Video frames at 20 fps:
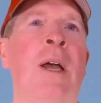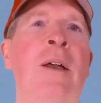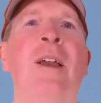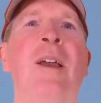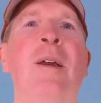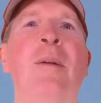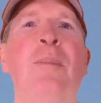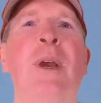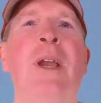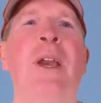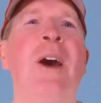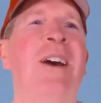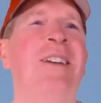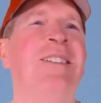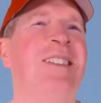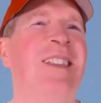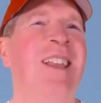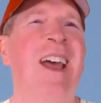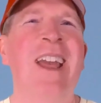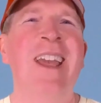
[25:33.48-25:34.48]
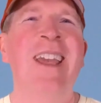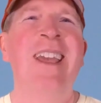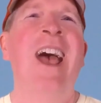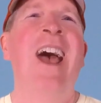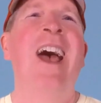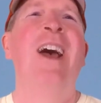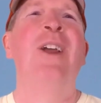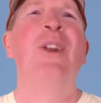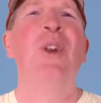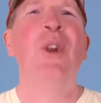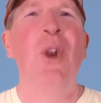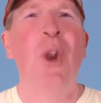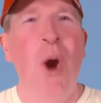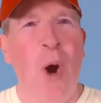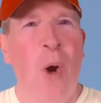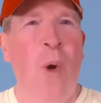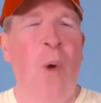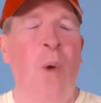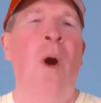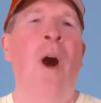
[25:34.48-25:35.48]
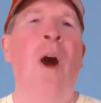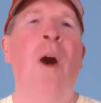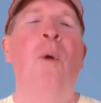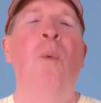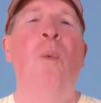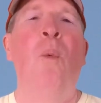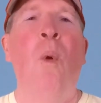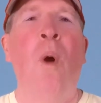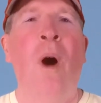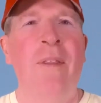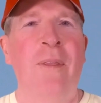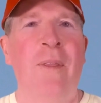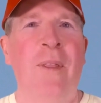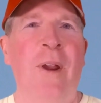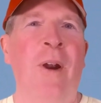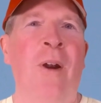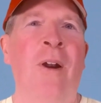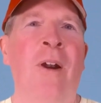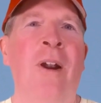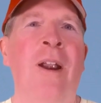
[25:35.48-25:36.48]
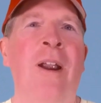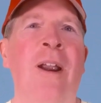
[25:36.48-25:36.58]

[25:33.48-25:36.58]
Because they know what their